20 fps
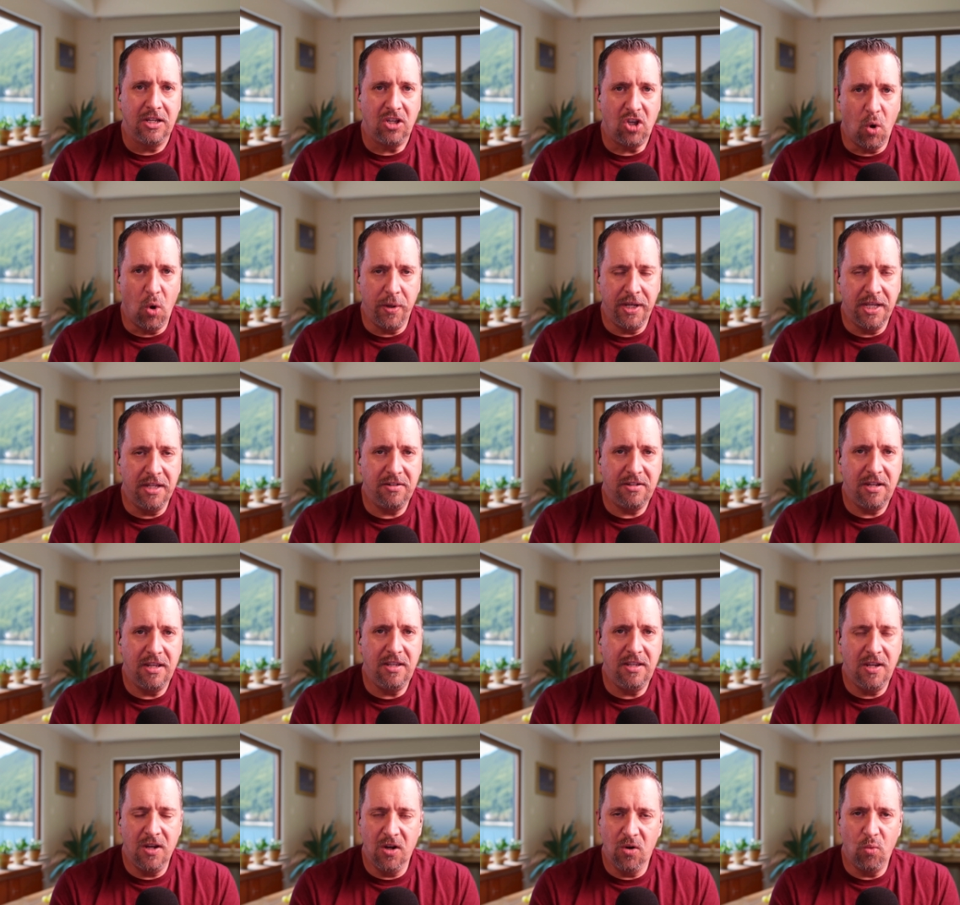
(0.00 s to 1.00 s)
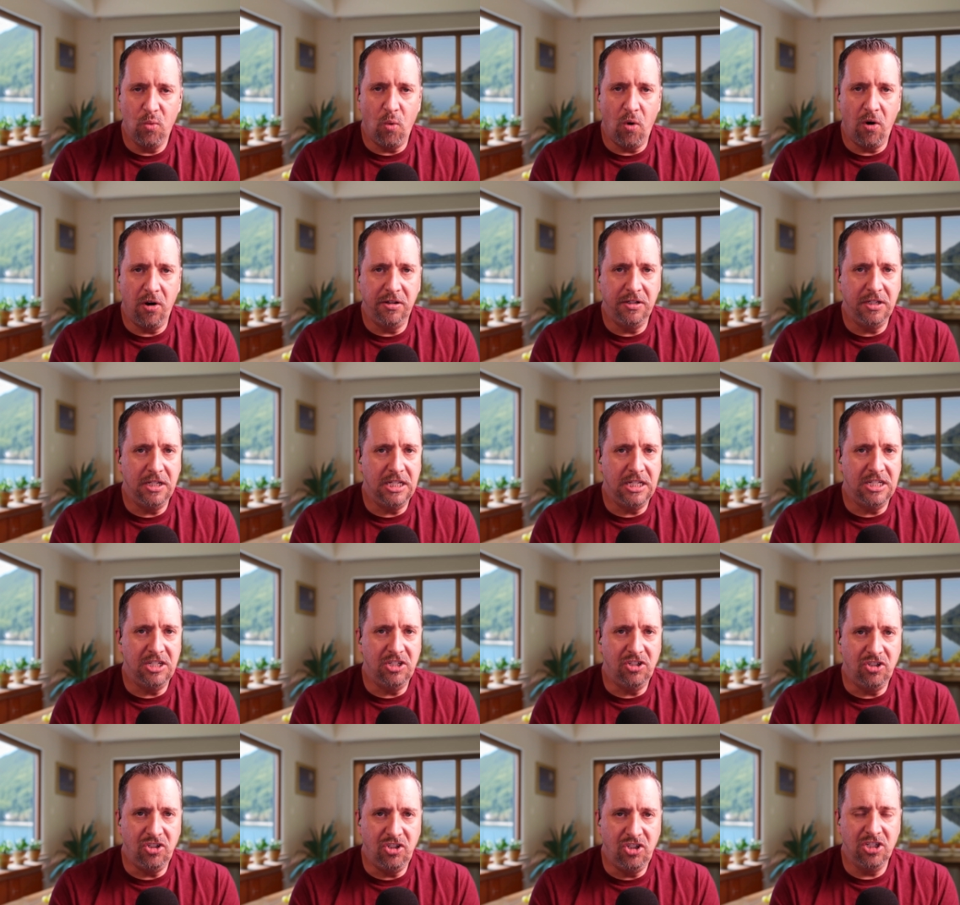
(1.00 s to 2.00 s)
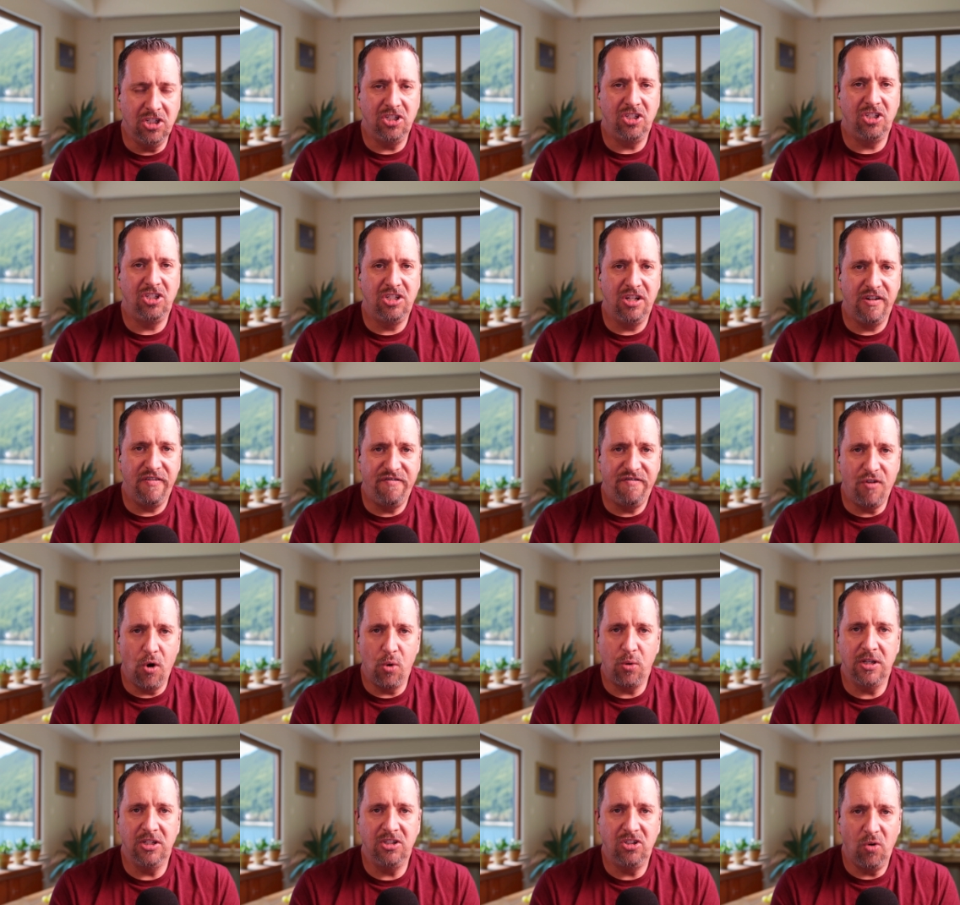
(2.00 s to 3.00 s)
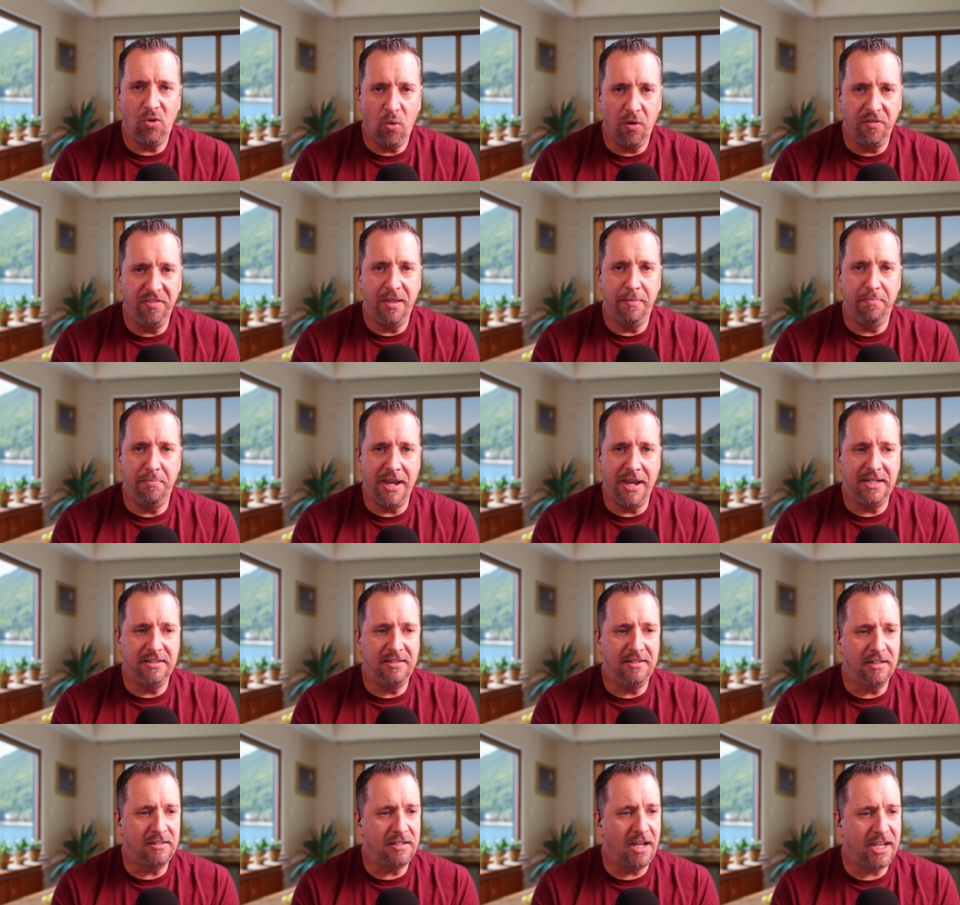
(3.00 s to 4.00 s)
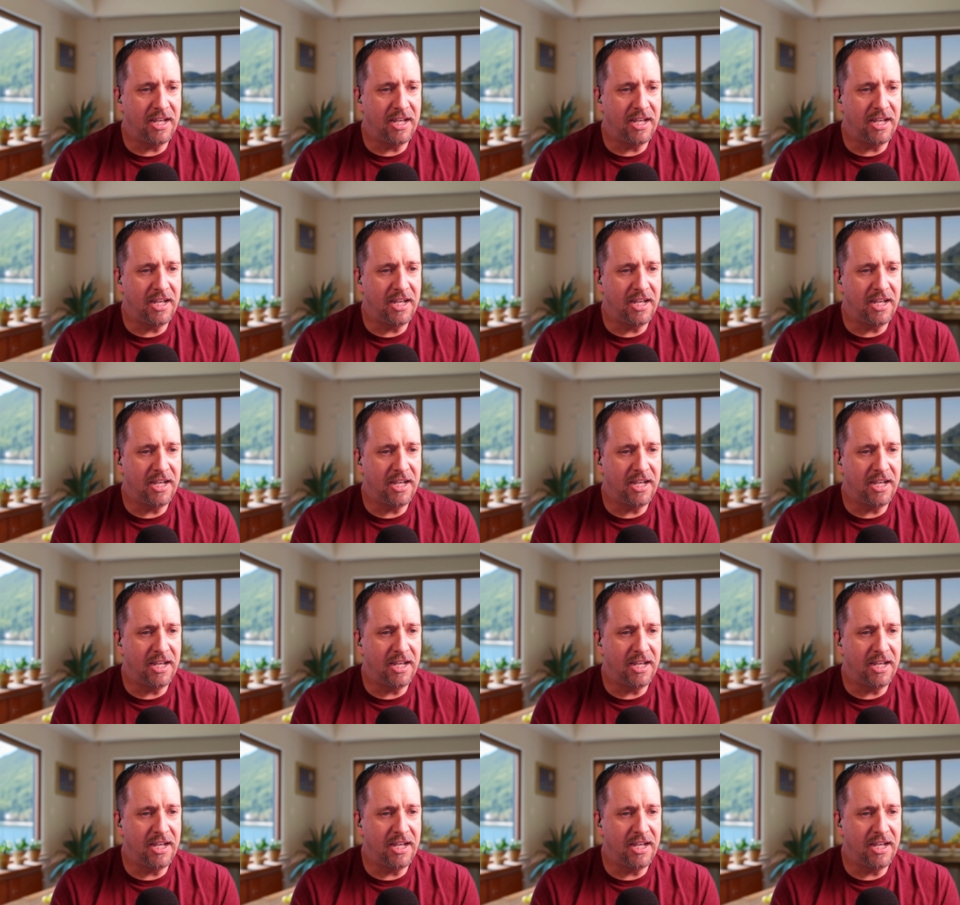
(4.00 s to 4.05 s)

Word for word: going into year one is just to focus on the basics.